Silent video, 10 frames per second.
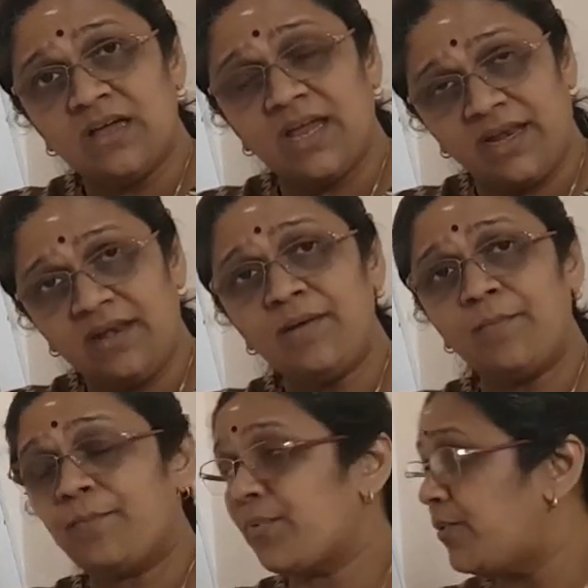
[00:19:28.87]

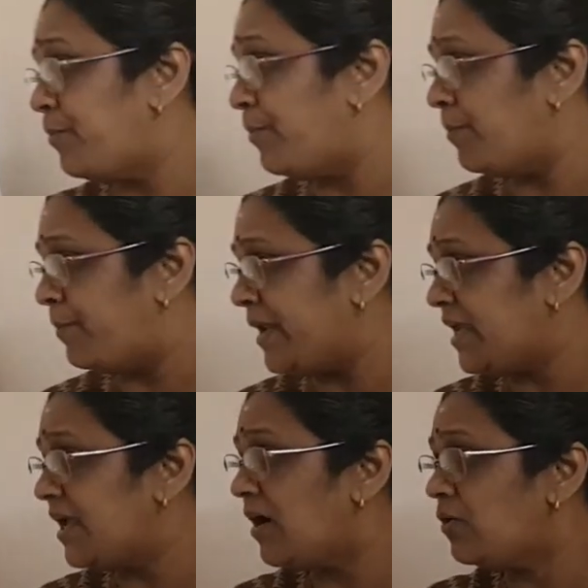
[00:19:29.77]
in
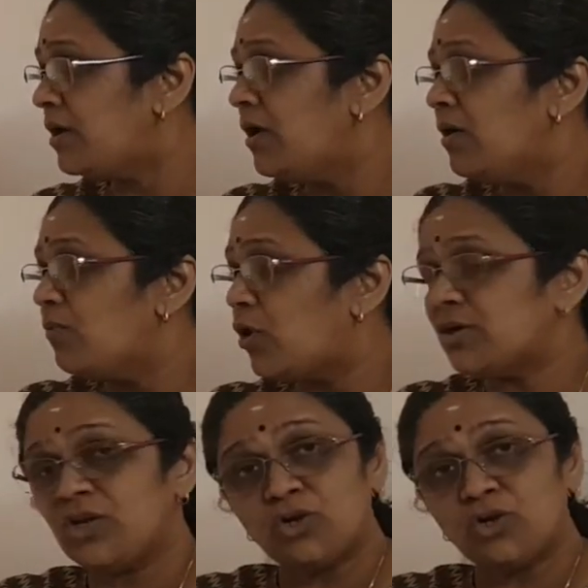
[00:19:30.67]
bringing out what?